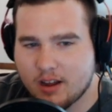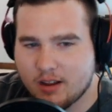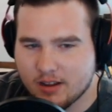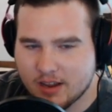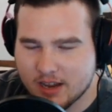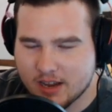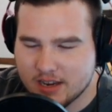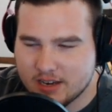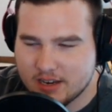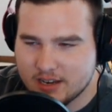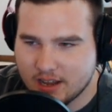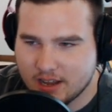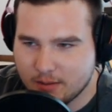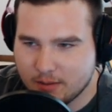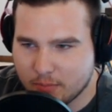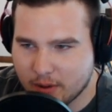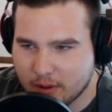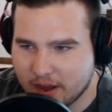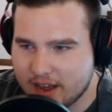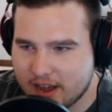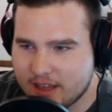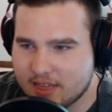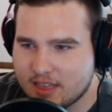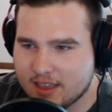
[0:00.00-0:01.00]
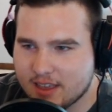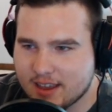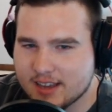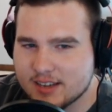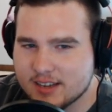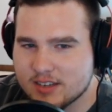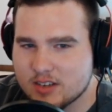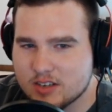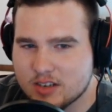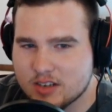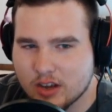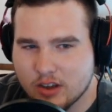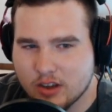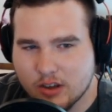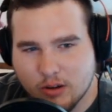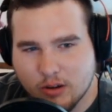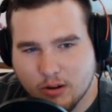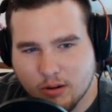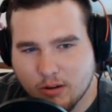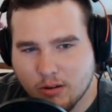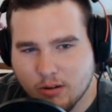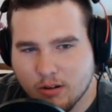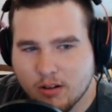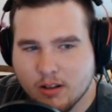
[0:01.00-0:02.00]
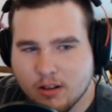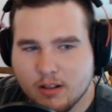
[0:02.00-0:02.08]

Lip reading: he did bad things too.